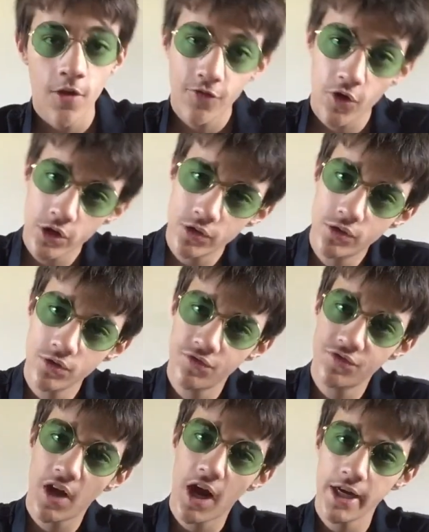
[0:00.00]
for you to
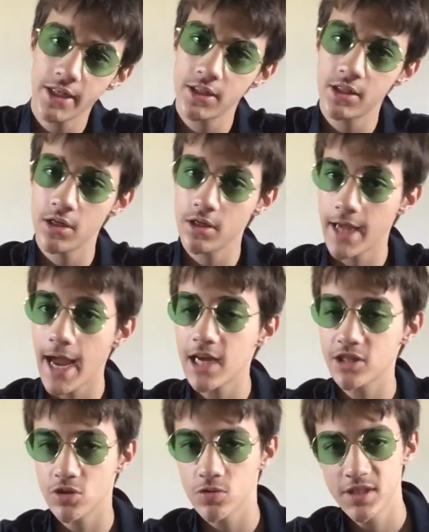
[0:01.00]
find
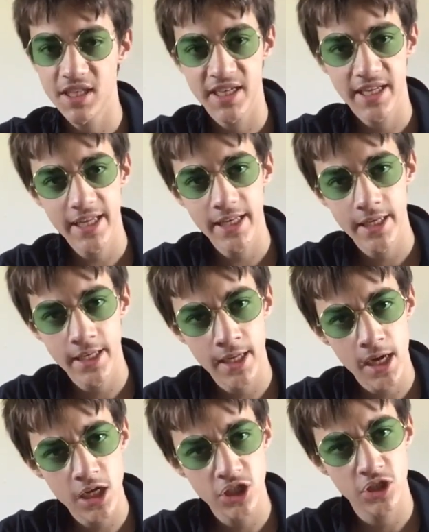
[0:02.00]
castles in
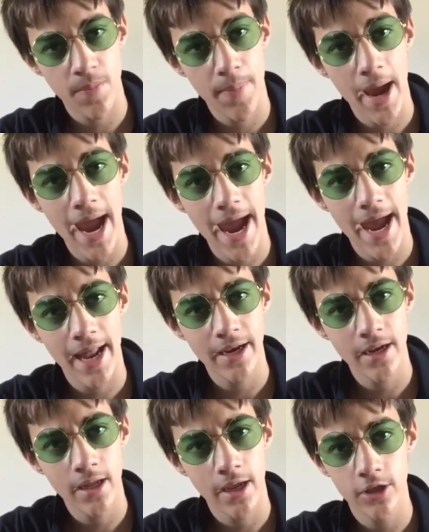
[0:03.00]
India,
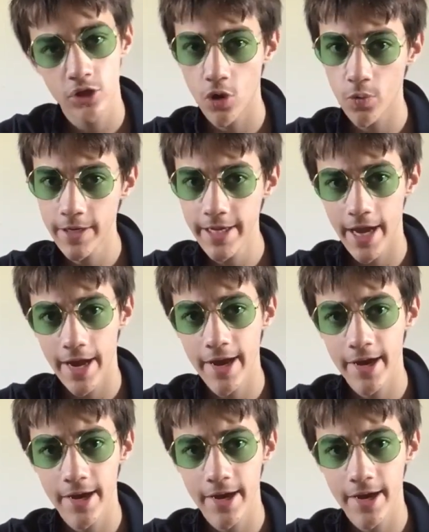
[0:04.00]
Japan, and Korea.